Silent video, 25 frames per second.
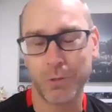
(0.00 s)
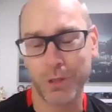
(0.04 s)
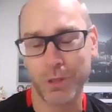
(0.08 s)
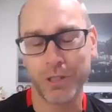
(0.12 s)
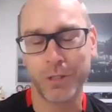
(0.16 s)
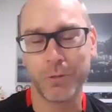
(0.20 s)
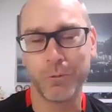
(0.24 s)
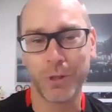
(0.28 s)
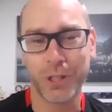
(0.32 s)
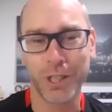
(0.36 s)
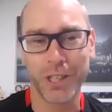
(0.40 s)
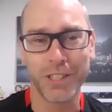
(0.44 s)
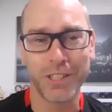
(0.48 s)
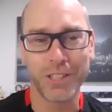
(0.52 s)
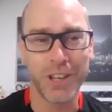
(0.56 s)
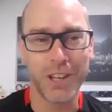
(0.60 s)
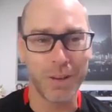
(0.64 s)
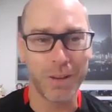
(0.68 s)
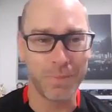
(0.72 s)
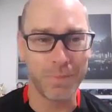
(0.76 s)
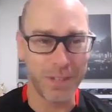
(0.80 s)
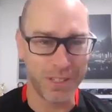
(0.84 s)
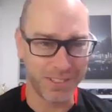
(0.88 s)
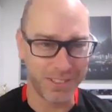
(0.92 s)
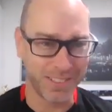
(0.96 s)
We're going to
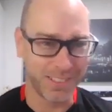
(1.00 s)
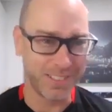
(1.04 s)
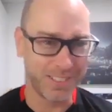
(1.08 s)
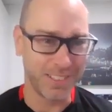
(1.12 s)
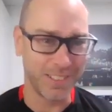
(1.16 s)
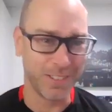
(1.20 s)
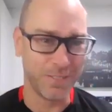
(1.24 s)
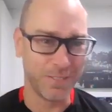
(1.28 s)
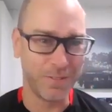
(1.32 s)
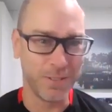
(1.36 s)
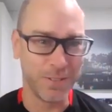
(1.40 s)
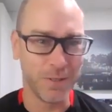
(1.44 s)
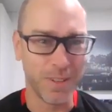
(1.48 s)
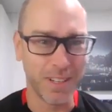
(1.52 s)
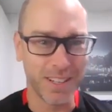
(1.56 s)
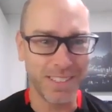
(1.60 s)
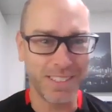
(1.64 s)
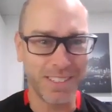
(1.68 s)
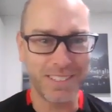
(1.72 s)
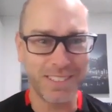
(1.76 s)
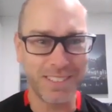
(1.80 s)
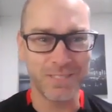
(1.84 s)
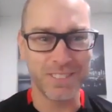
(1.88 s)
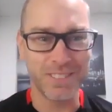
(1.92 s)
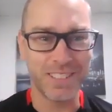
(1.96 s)
talk business in a few
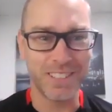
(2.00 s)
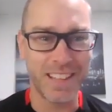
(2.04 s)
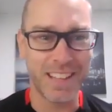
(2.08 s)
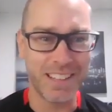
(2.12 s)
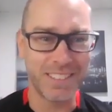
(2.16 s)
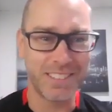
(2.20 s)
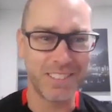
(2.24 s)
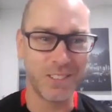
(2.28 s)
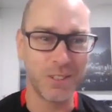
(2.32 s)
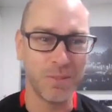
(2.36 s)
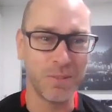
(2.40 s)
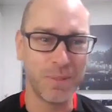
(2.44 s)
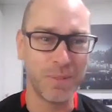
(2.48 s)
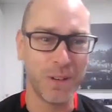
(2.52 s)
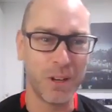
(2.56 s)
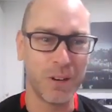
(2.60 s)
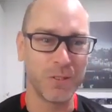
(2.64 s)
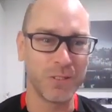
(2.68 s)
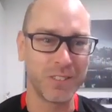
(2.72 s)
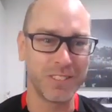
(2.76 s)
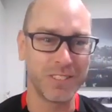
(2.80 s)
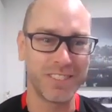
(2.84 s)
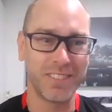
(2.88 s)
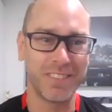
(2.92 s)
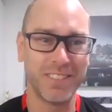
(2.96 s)
minutes. So I'll ask you
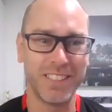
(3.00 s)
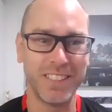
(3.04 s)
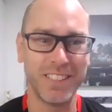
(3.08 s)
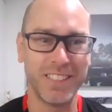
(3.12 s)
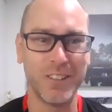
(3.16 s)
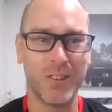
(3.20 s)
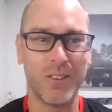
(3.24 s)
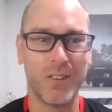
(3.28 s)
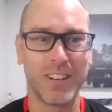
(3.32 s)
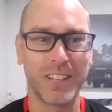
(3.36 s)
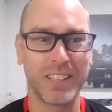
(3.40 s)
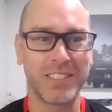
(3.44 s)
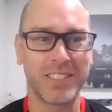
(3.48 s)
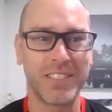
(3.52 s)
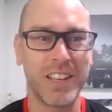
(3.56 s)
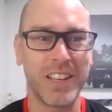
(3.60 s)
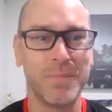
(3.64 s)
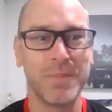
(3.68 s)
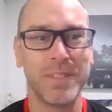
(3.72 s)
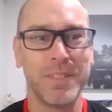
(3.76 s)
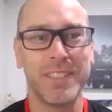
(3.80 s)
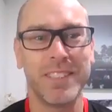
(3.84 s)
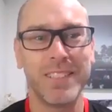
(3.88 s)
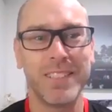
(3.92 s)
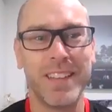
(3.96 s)
about our
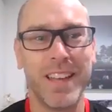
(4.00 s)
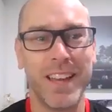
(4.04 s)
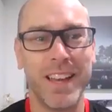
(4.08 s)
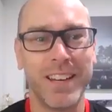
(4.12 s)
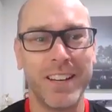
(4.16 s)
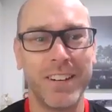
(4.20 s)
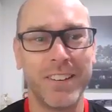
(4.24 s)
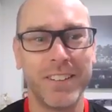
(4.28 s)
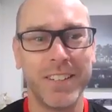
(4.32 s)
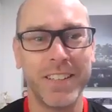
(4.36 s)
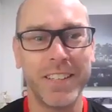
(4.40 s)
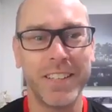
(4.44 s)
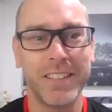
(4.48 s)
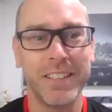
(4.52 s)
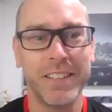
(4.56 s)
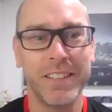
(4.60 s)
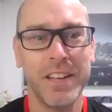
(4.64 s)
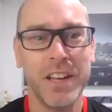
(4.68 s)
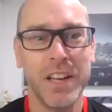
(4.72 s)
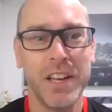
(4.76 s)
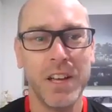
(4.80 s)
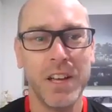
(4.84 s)
excitement in that area.